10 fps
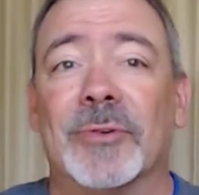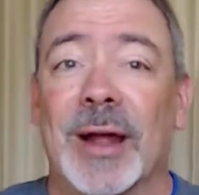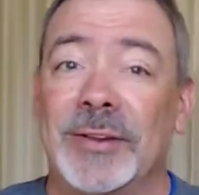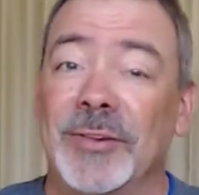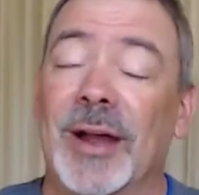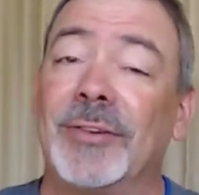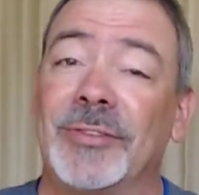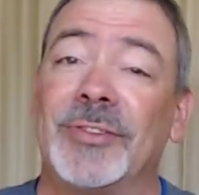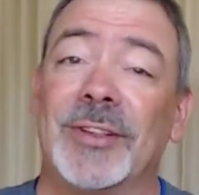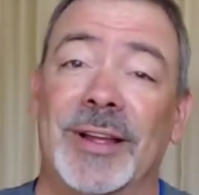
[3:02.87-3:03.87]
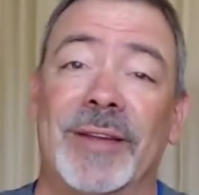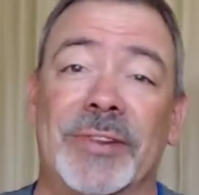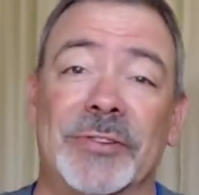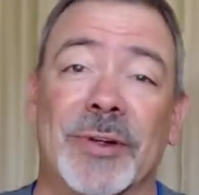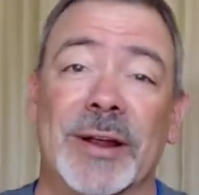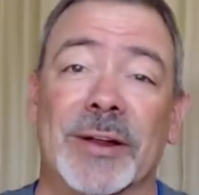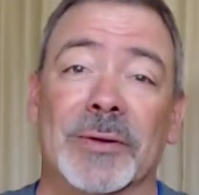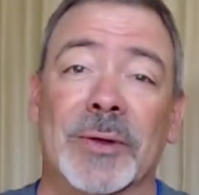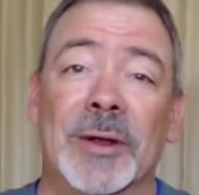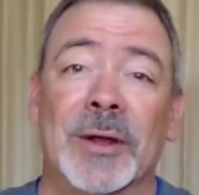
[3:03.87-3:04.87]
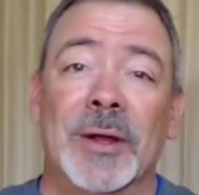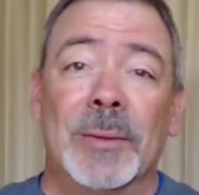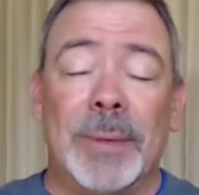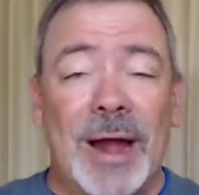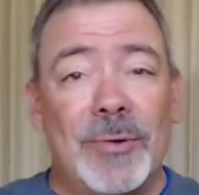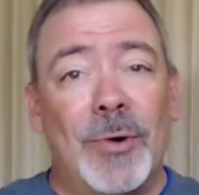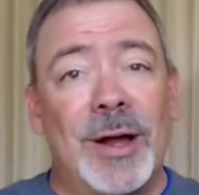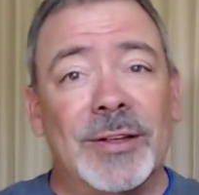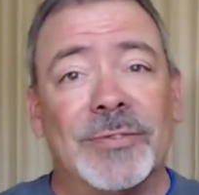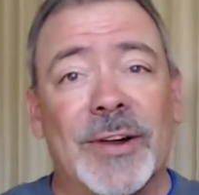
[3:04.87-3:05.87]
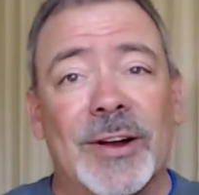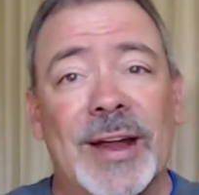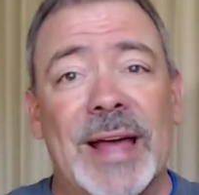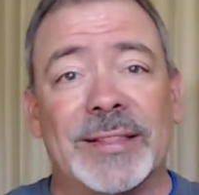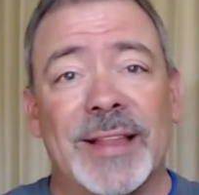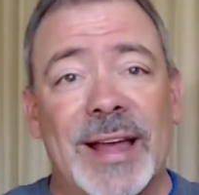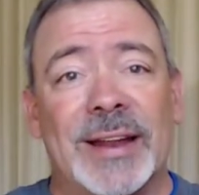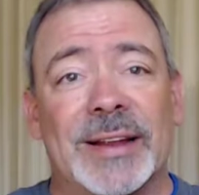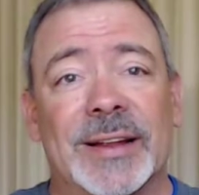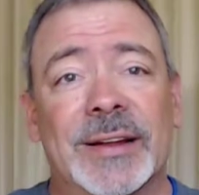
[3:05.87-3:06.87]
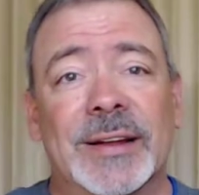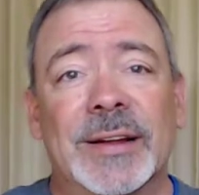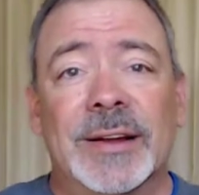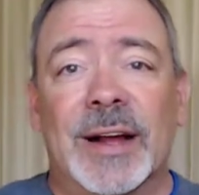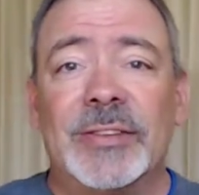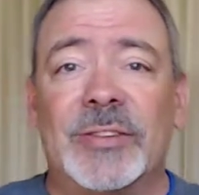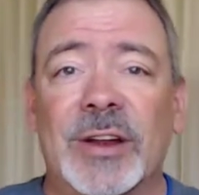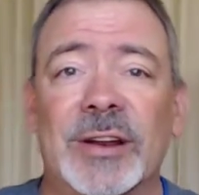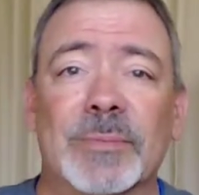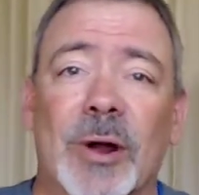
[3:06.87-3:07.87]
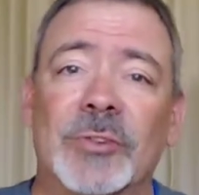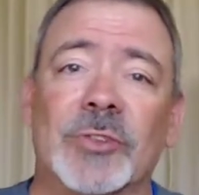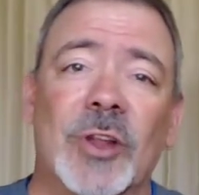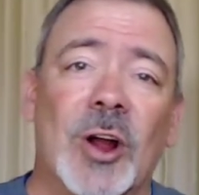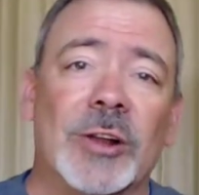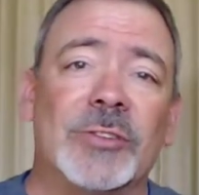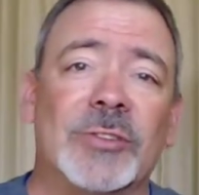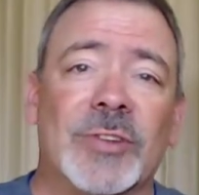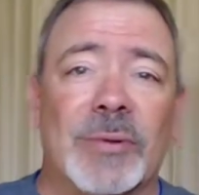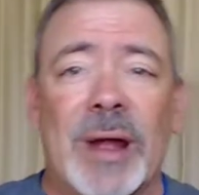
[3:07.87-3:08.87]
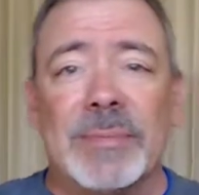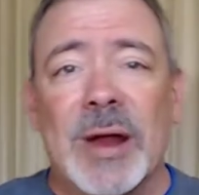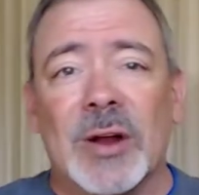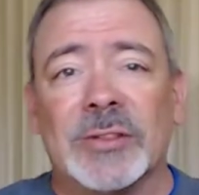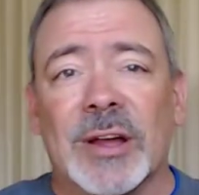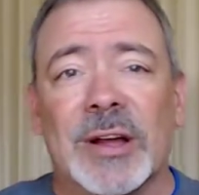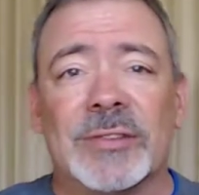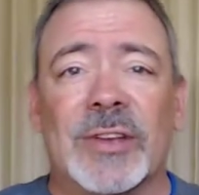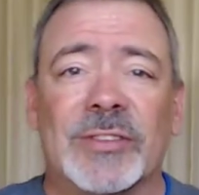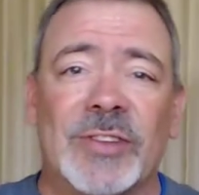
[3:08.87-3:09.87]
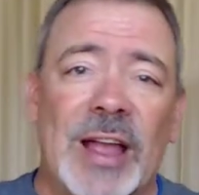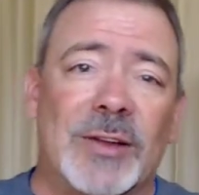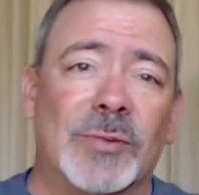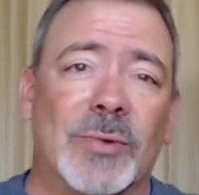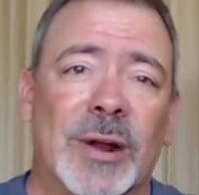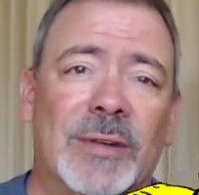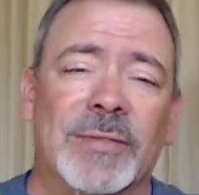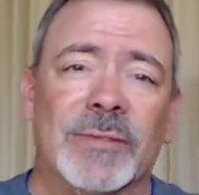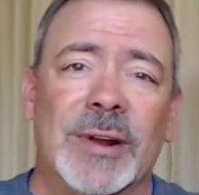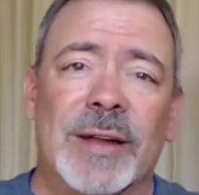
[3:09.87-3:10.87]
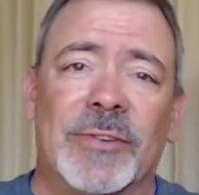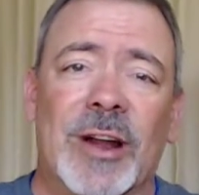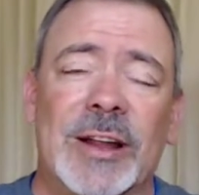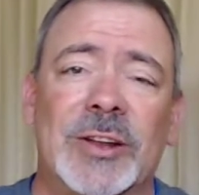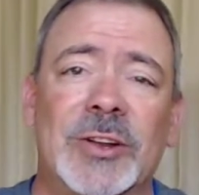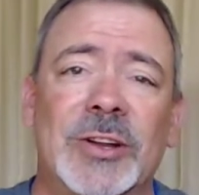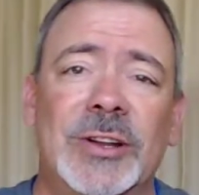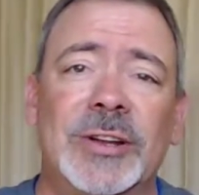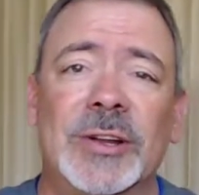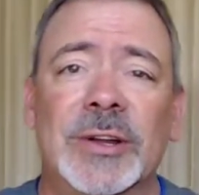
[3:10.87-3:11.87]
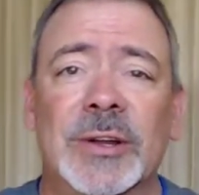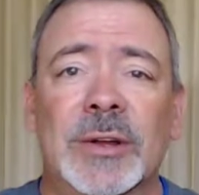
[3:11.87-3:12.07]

Grant you, I was still a heavy drinker, but I was very athletic. I studied martial arts, I ran marathons, I cycled wherever, whenever I could.